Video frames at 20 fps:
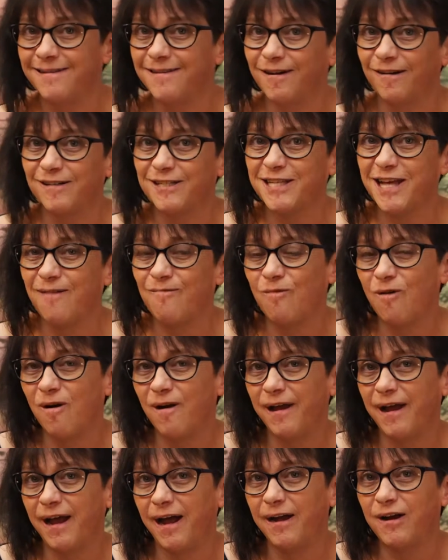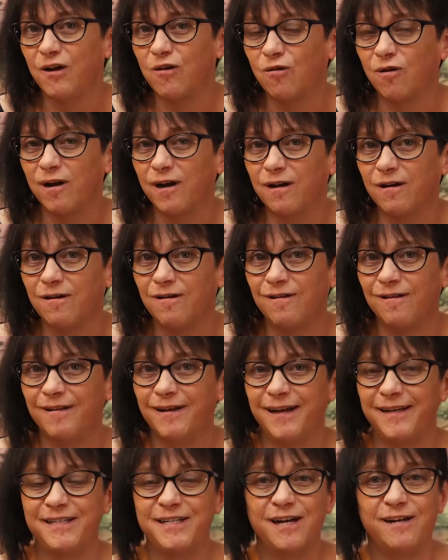There's that word again, critical.
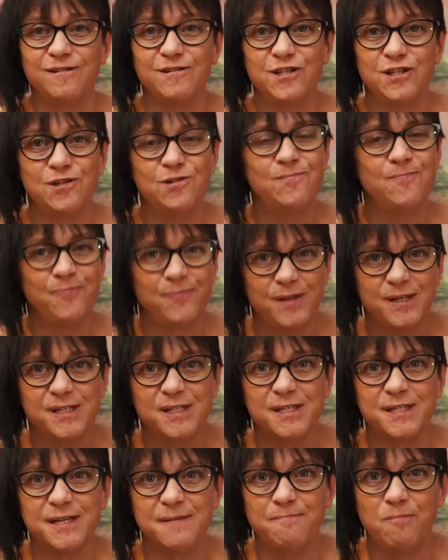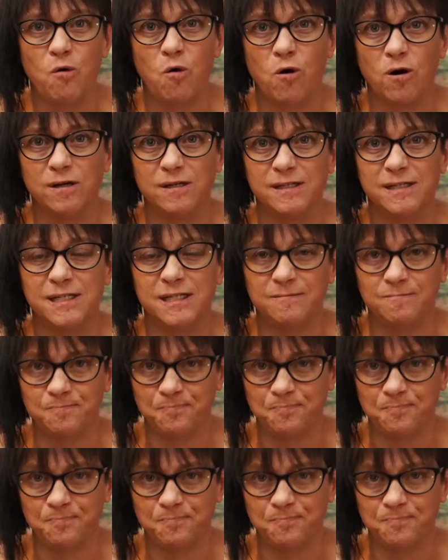It tells you this is important.